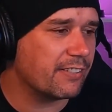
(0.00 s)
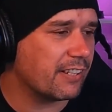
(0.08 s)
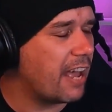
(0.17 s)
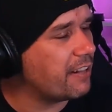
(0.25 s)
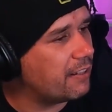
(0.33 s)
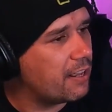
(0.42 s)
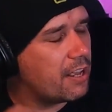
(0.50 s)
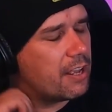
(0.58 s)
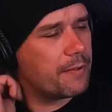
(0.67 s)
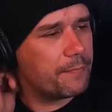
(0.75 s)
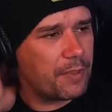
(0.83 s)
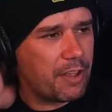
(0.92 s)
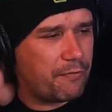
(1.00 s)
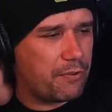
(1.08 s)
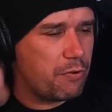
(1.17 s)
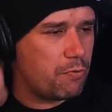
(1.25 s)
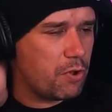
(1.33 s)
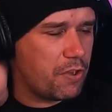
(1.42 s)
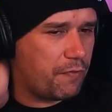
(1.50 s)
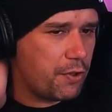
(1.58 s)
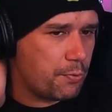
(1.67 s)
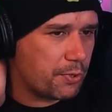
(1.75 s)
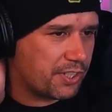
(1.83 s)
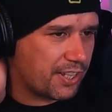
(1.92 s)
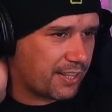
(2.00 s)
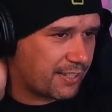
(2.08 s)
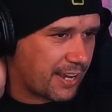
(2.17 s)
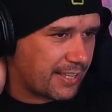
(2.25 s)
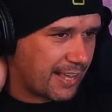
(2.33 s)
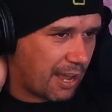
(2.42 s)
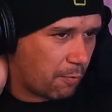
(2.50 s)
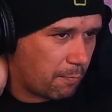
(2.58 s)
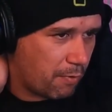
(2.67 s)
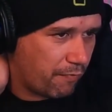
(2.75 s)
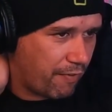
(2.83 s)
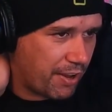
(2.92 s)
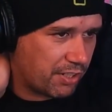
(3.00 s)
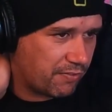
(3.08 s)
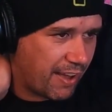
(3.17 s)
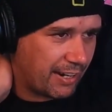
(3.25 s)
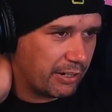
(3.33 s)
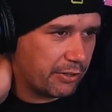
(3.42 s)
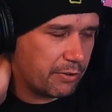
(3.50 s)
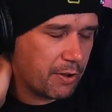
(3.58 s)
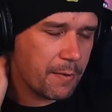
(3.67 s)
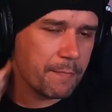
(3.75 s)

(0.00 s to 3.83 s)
And if you were to take the album on face value,